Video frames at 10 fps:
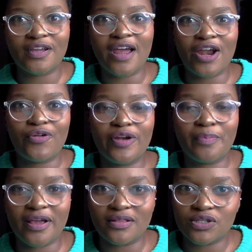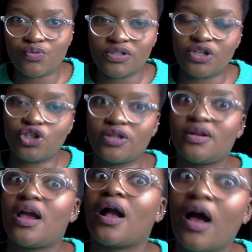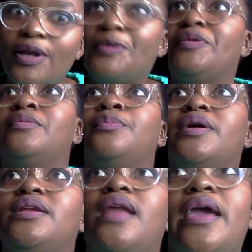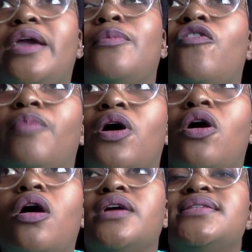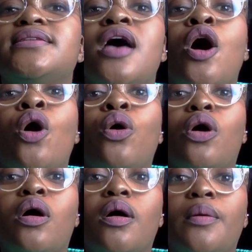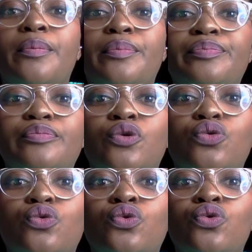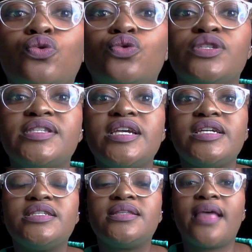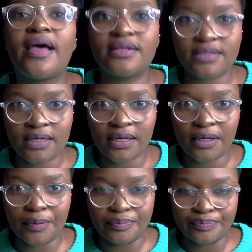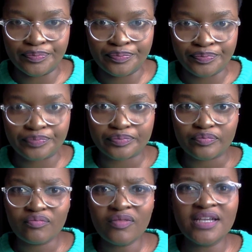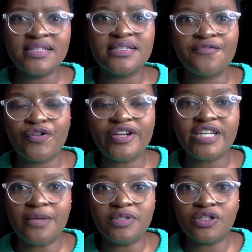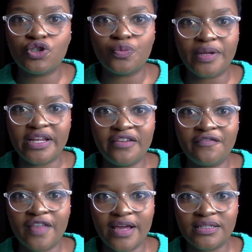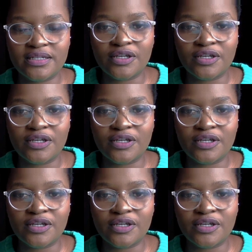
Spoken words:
that I read by this researcher that I can't remember by name of by heart, who said that it's very tempting to believe that